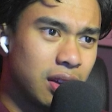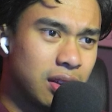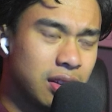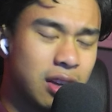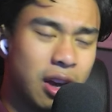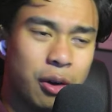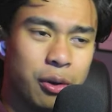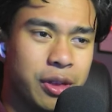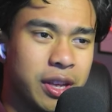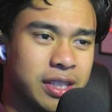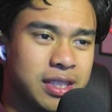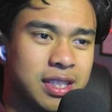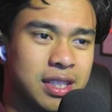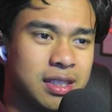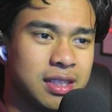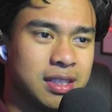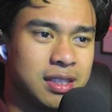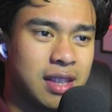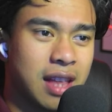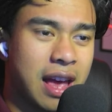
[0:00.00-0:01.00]
Yo, this
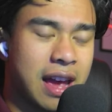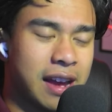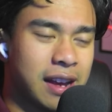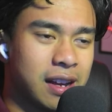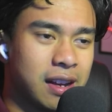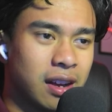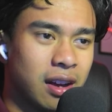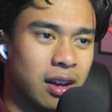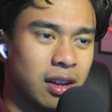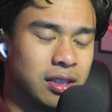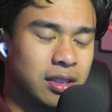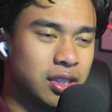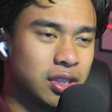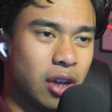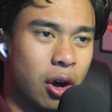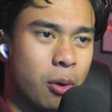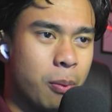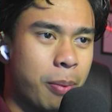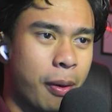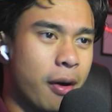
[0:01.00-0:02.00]
is like
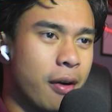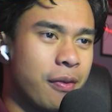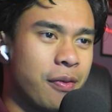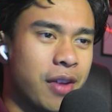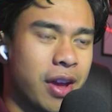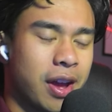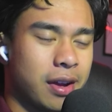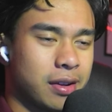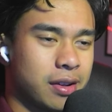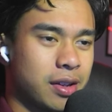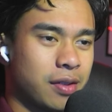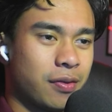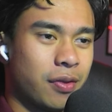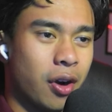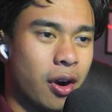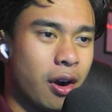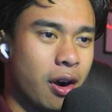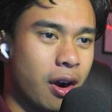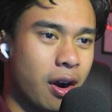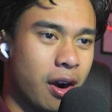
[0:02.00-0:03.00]
so perfect
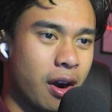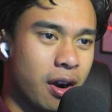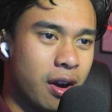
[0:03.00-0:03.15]
for her.